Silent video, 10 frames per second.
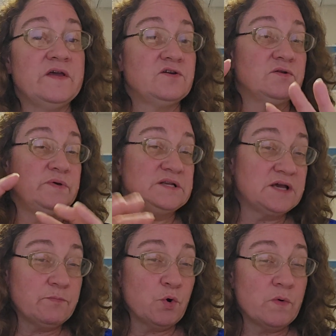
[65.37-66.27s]
they could be
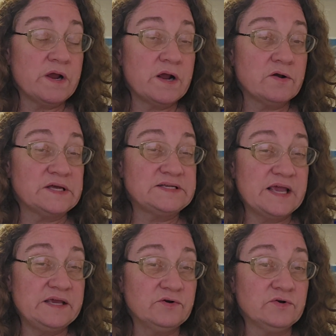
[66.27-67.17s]
Tupperware
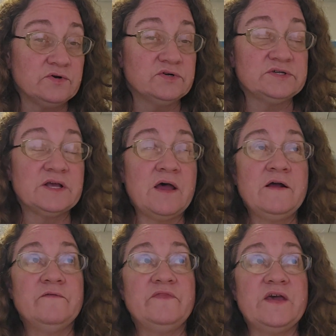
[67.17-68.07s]
containers,
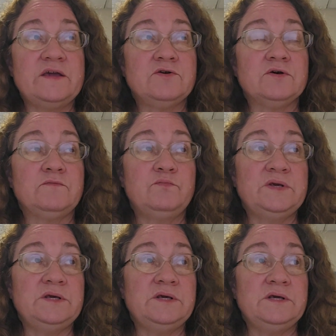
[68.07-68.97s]
they could
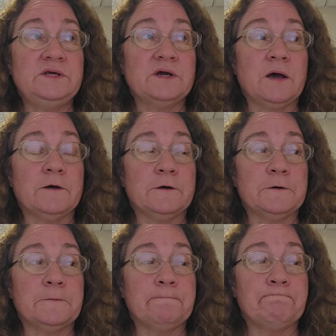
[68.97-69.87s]
be,
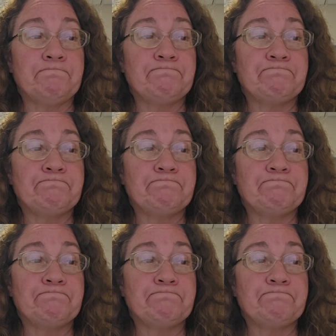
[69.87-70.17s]
um,